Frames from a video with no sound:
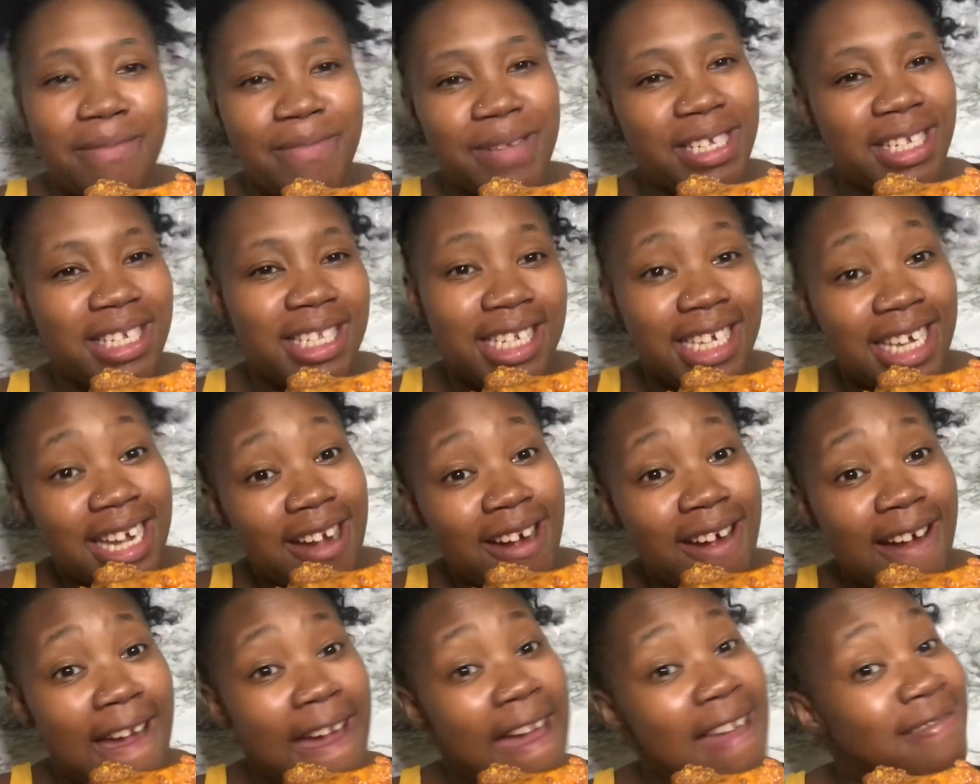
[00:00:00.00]
is
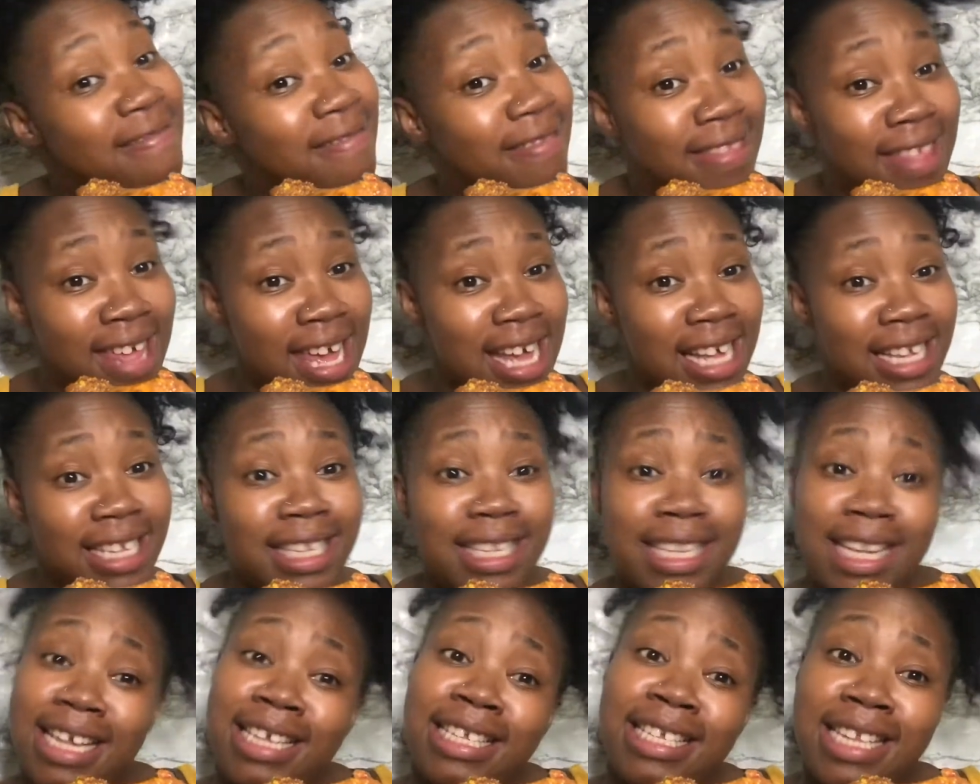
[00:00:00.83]
Tiara and this
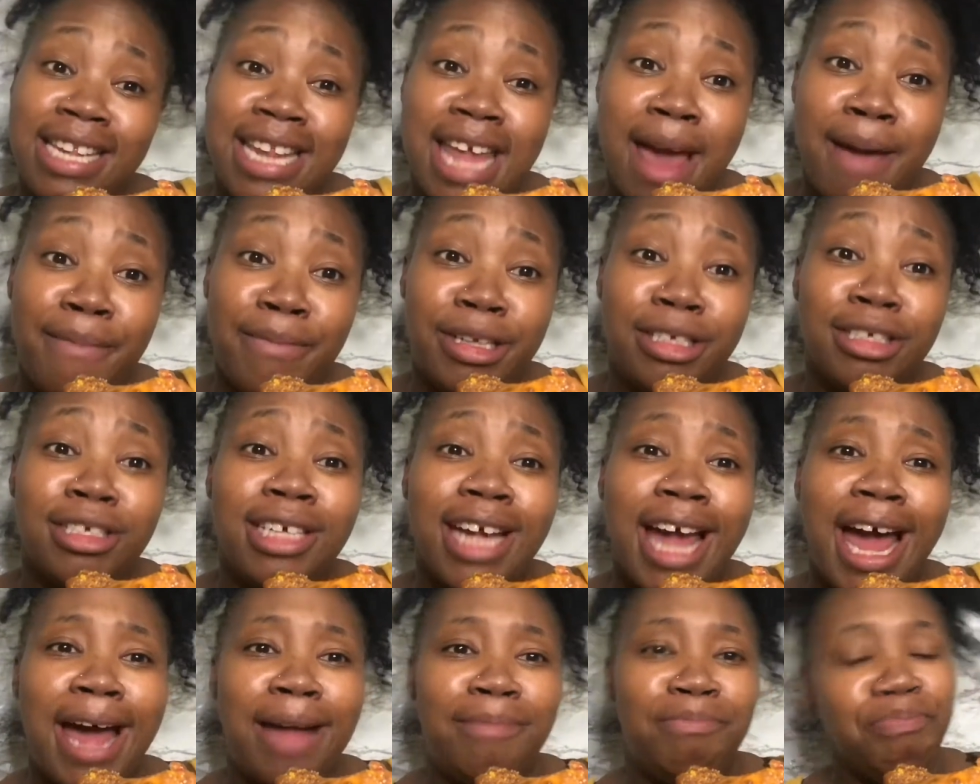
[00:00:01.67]
is Nyaman
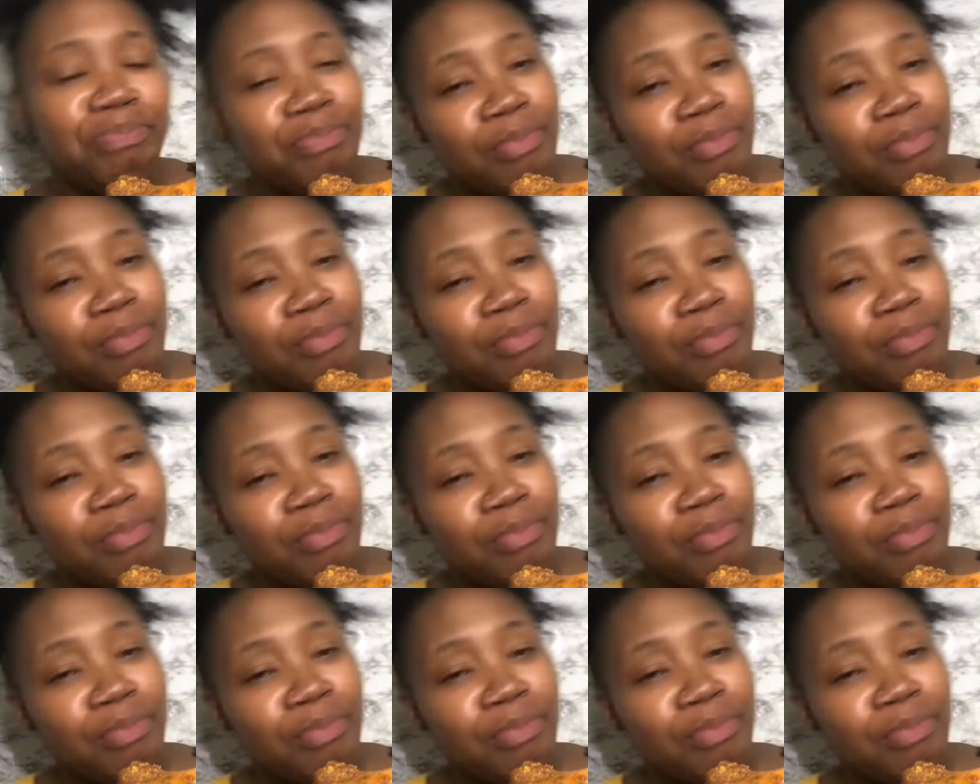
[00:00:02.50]
Chat.